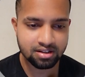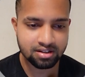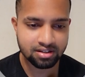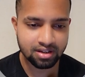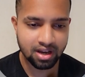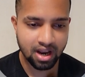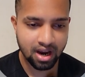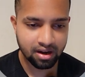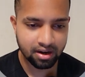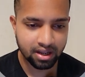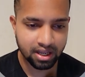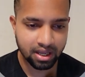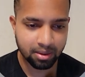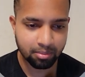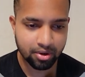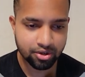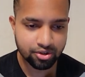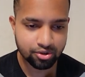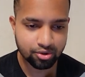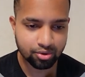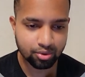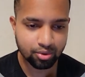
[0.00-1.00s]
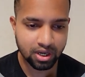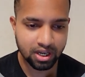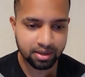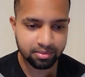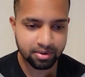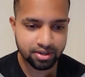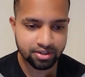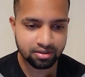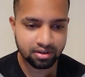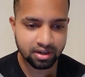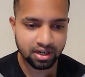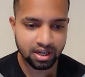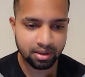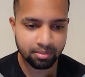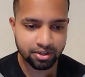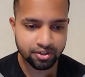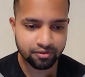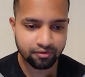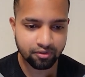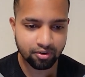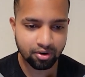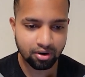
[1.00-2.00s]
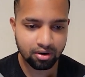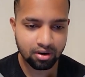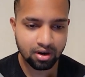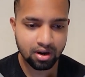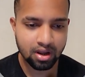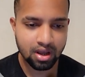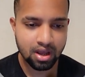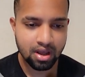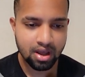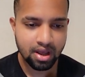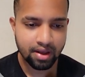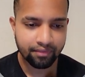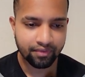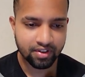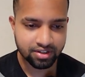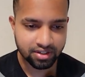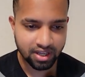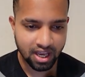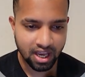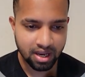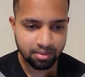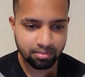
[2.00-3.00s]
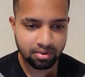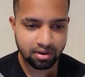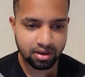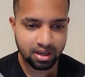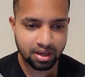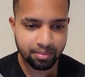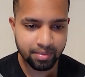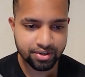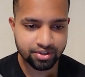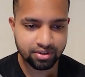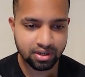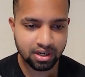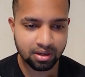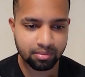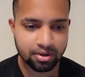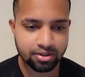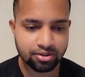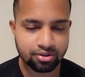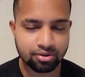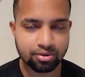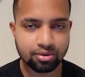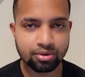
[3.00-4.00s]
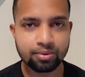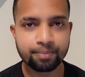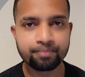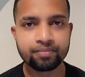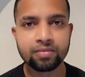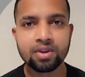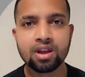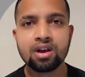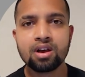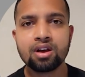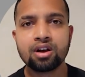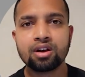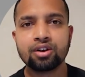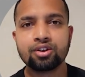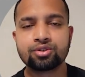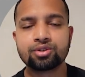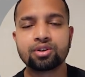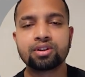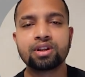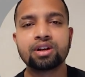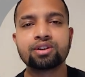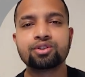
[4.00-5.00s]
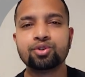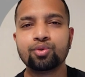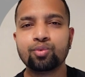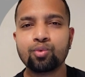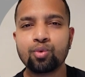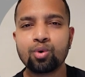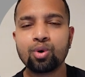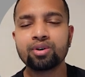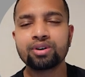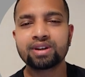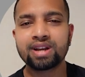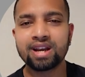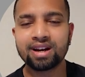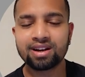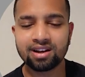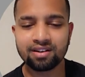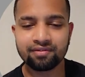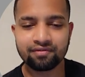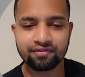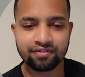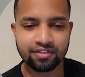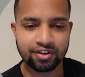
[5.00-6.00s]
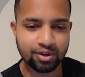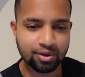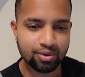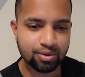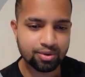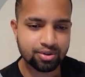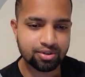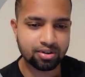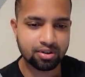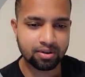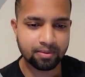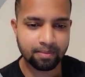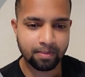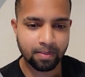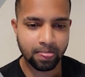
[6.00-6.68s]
inside: image 2, image 3, image 4, the same image 3, image 2, so that you won't get confused.